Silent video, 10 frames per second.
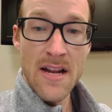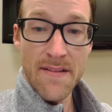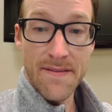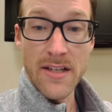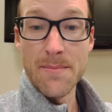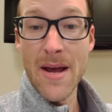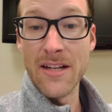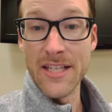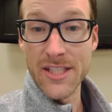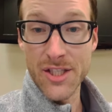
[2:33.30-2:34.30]

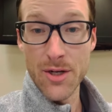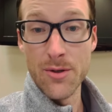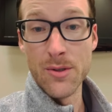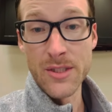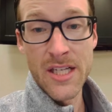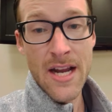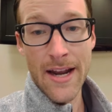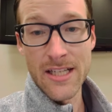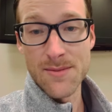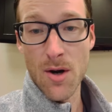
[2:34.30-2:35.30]
fundamentally is huge
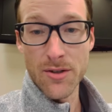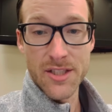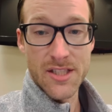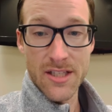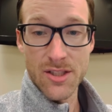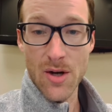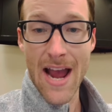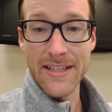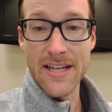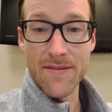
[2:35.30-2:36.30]
and as margins
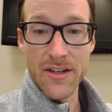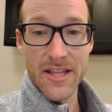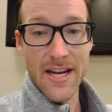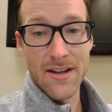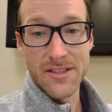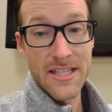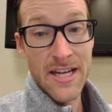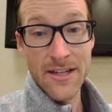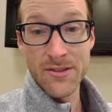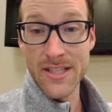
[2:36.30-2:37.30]
contract and everything else
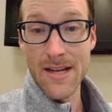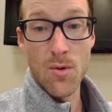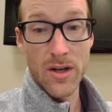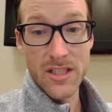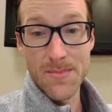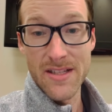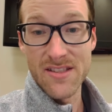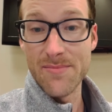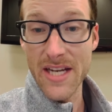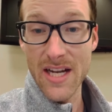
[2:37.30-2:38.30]
continues to get more
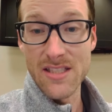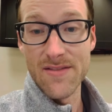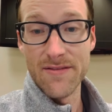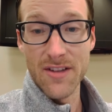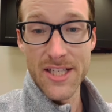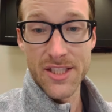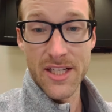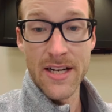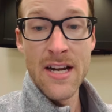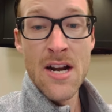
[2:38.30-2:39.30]
expensive because of
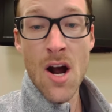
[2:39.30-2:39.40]
inflation